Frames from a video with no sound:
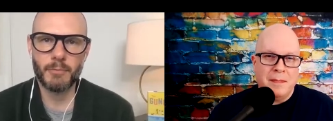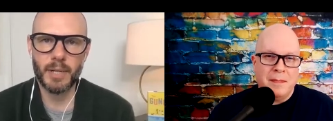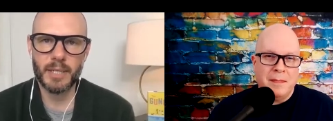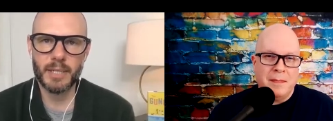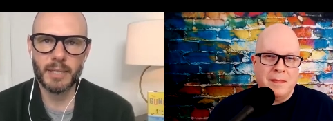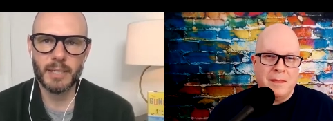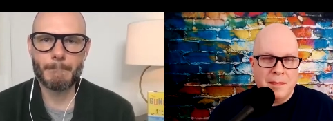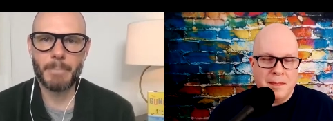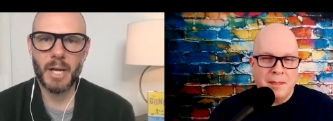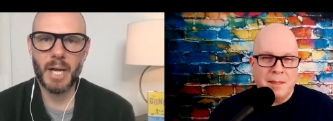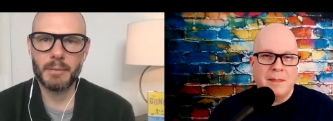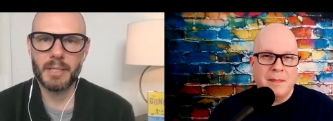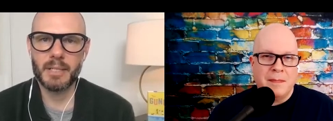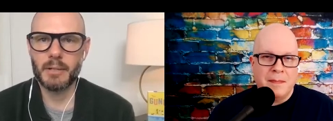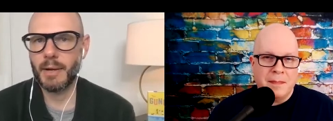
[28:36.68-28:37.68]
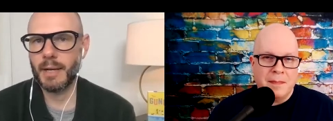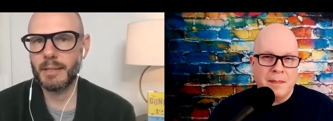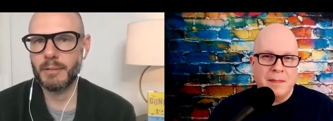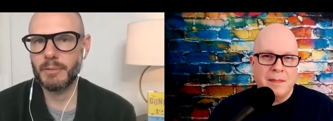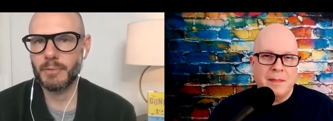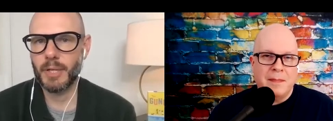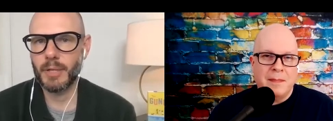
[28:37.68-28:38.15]
Speaker 1: written. But you know, I
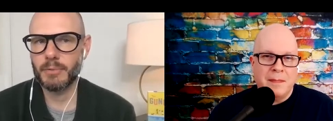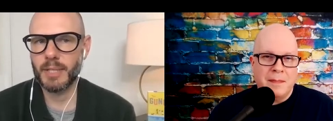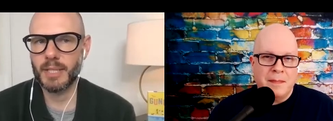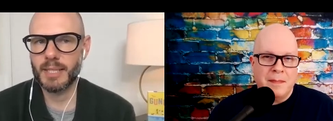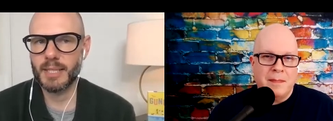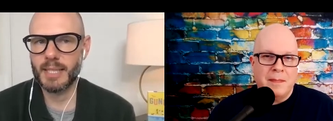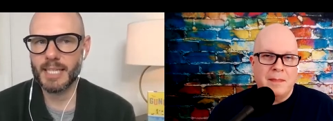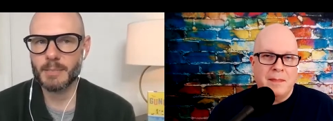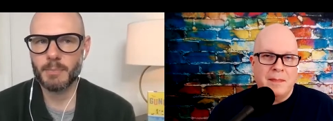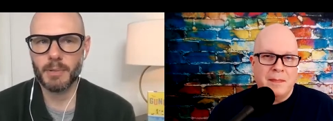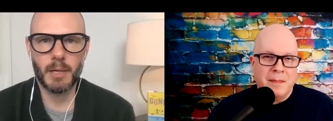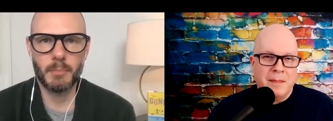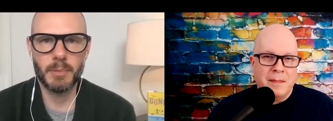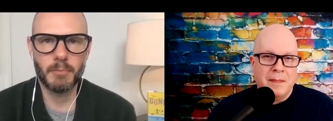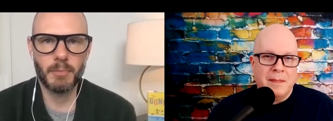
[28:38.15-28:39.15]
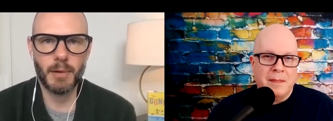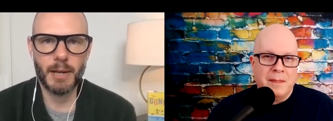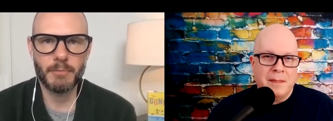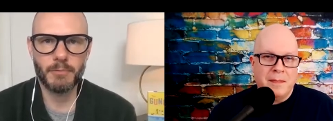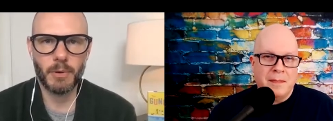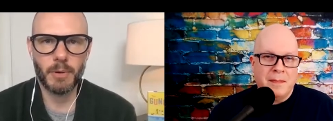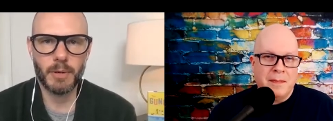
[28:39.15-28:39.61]
don't know that the next book I'll be
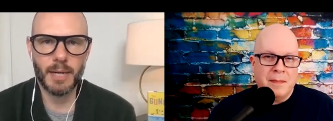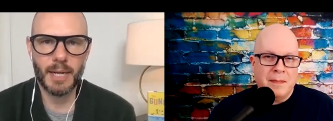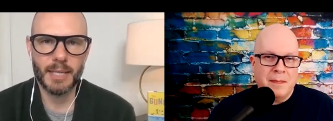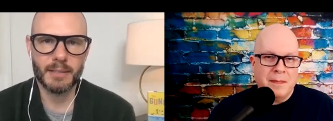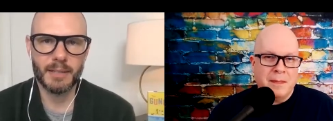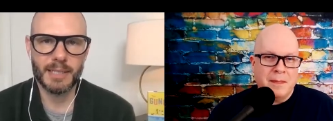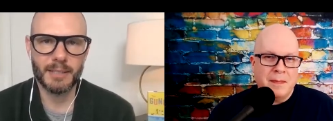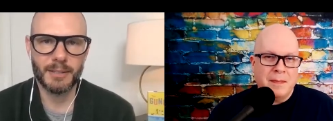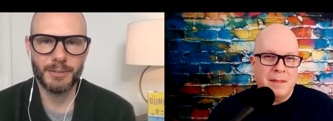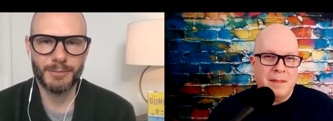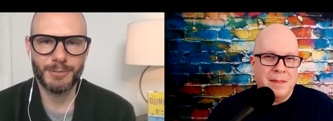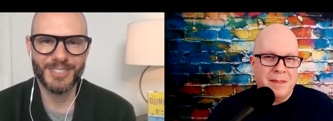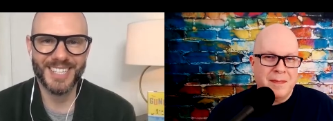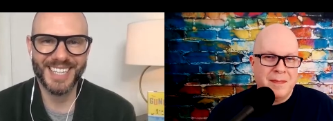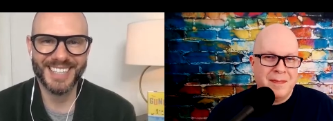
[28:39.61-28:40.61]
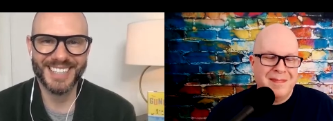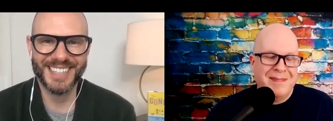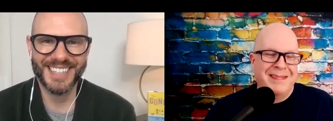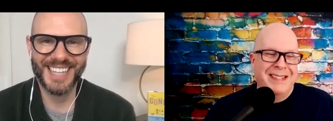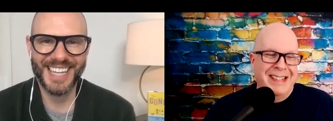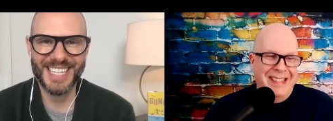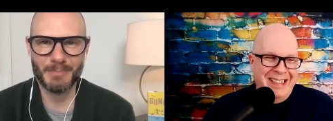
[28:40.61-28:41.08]
right for either. I don't know. We'll take it
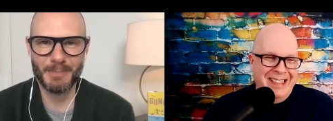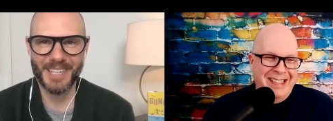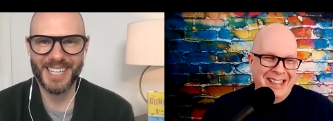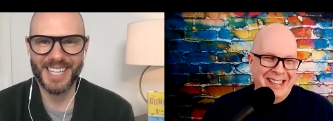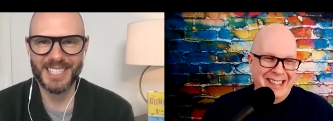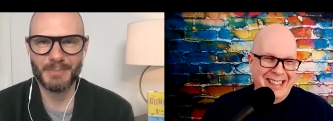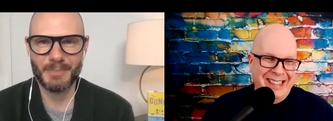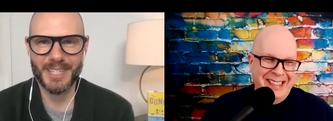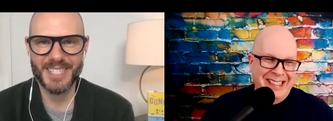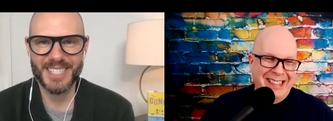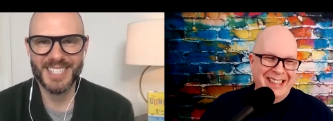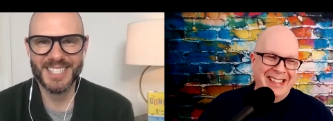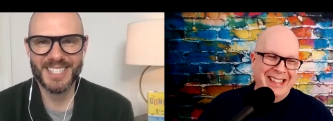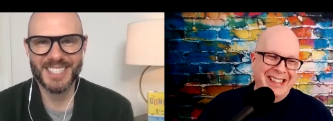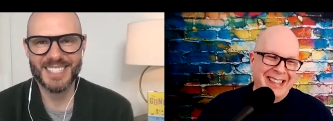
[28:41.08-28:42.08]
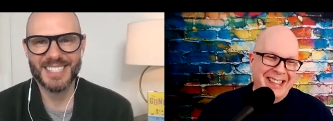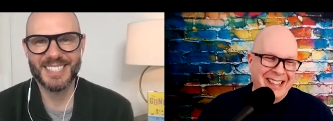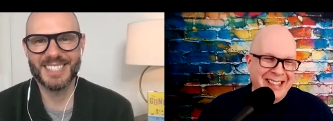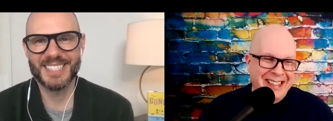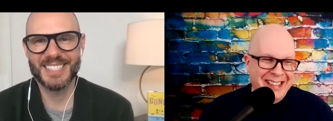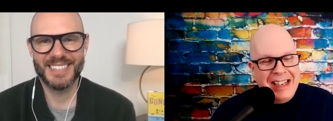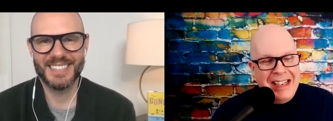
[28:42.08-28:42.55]
a case by case basis.
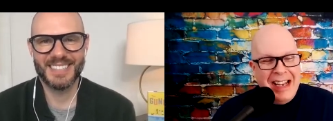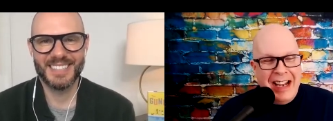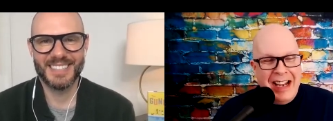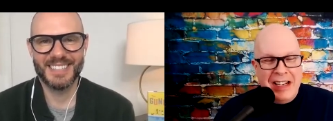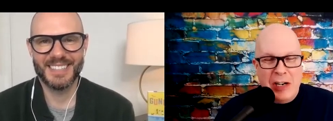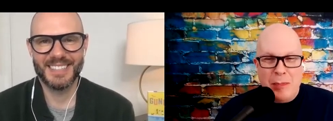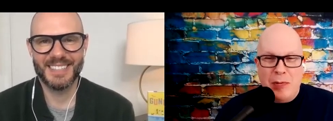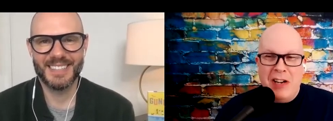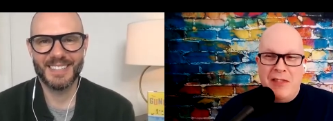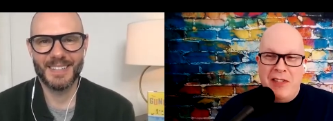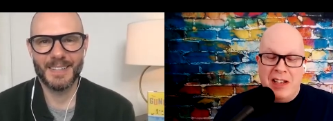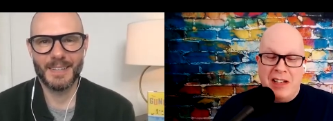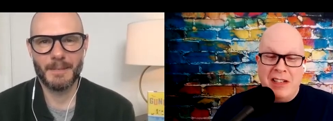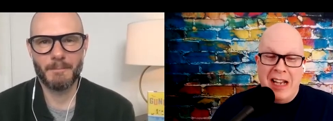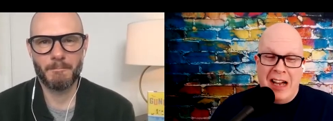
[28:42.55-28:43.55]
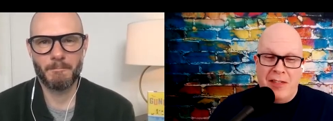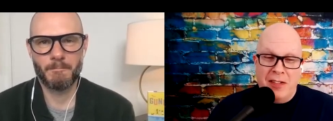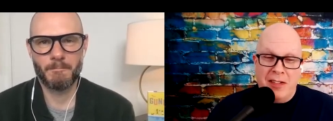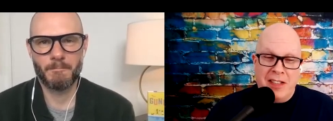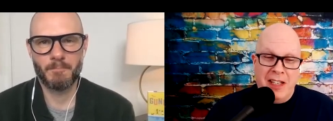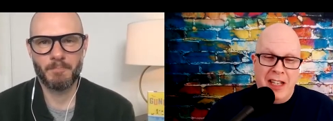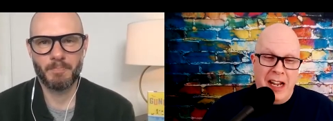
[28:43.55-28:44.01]
Speaker 2: Now, your previous
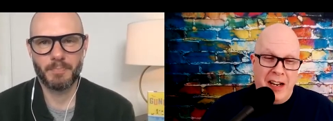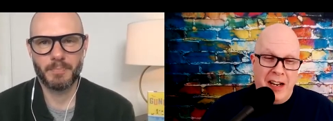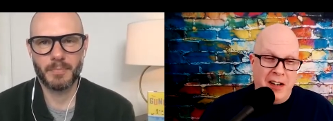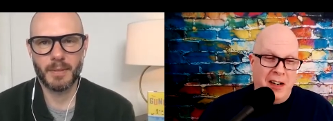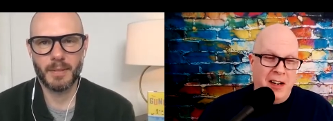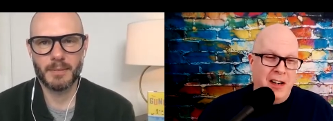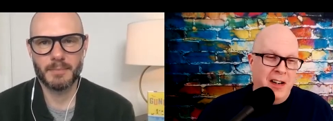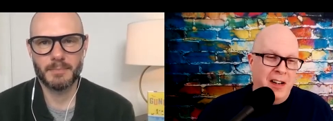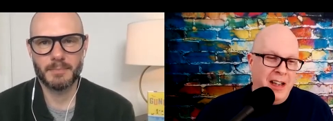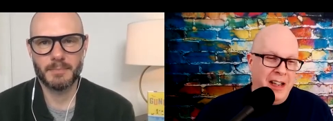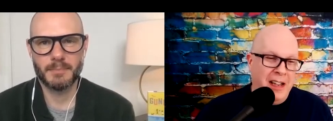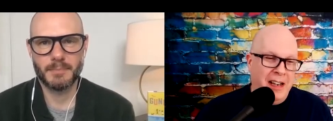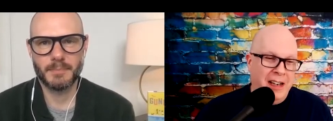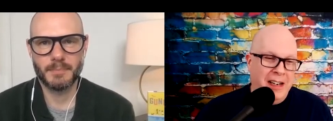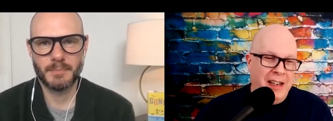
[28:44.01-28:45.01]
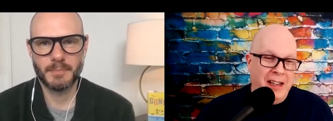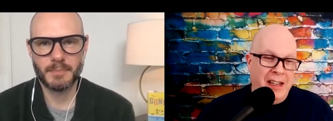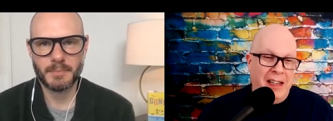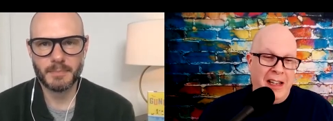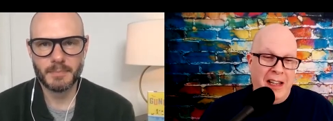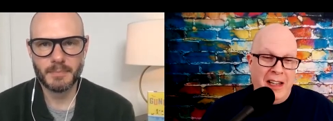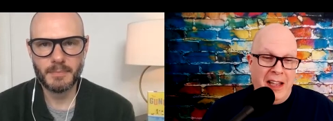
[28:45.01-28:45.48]
novels, The Editor and
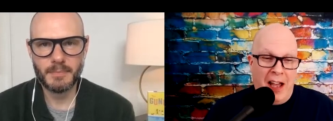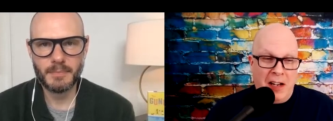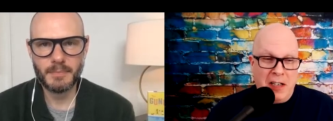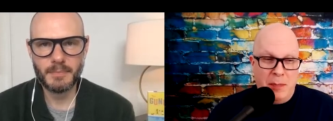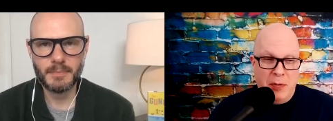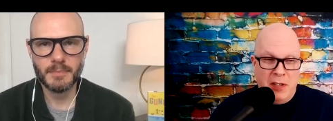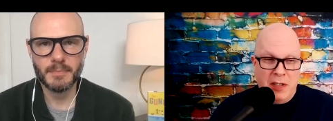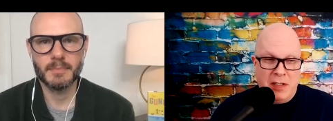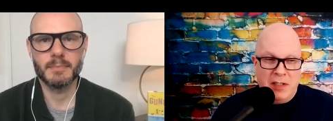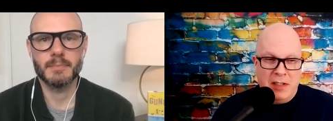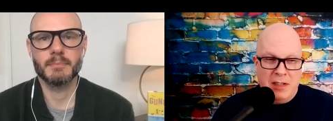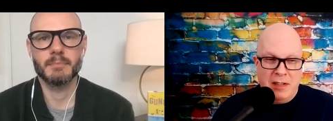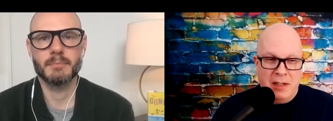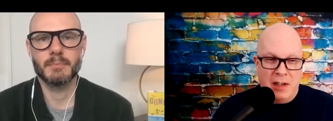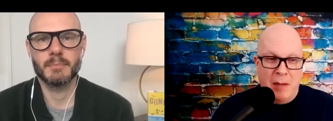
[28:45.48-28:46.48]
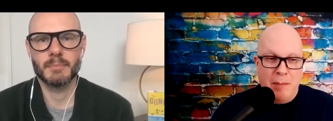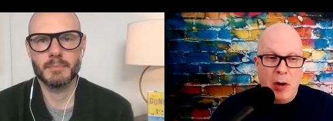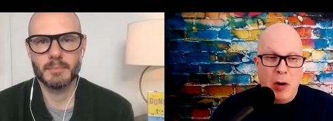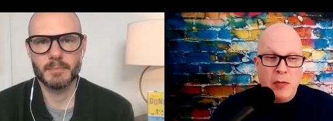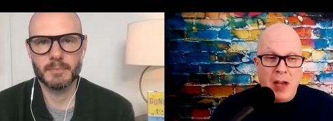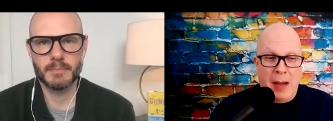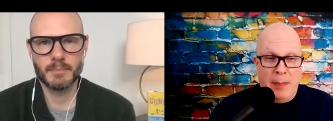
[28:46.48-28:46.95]
Lily and the Octopus, are
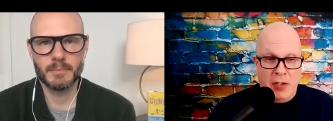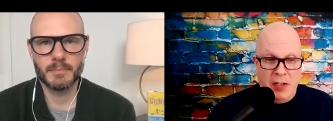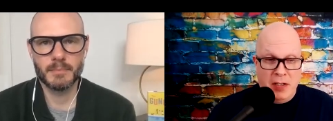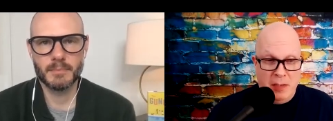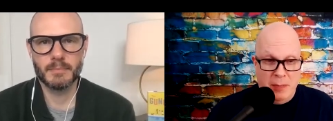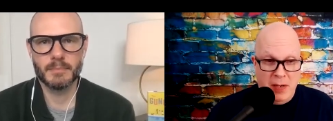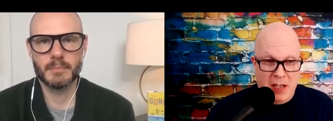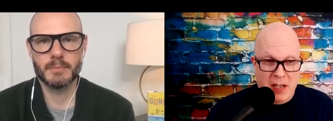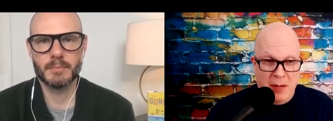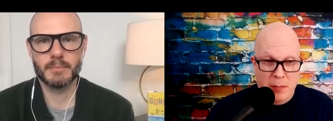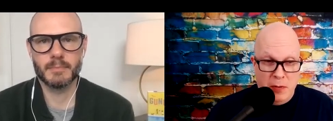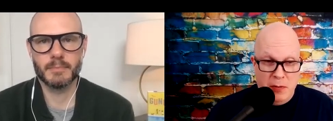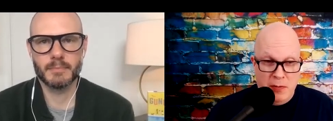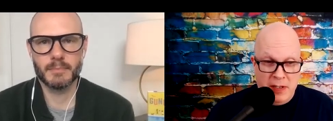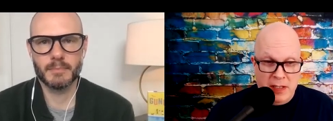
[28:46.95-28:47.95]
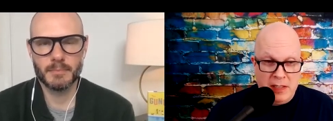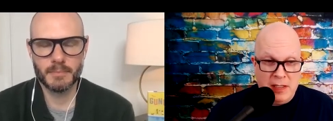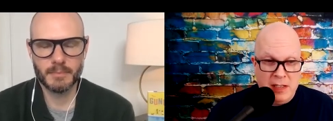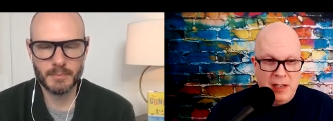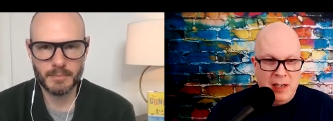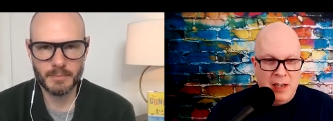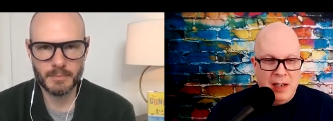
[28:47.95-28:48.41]
both optioned to become movies.